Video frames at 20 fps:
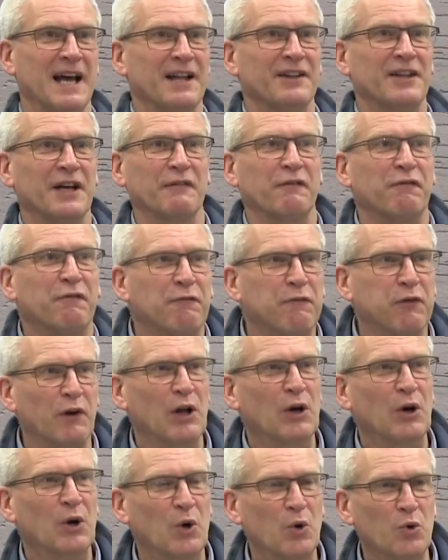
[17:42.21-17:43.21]
that
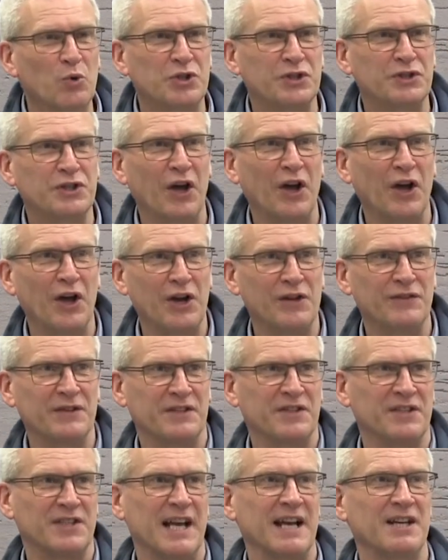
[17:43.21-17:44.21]
flows down the
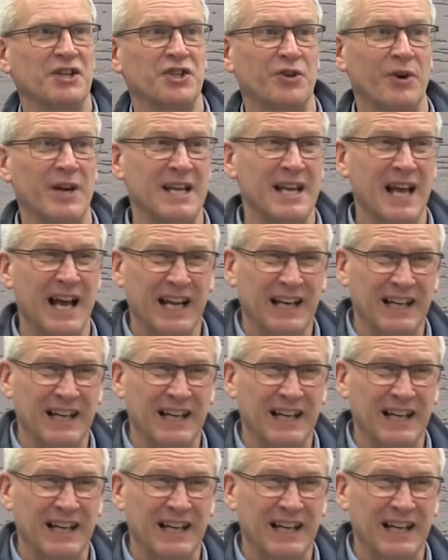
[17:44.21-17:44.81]
century,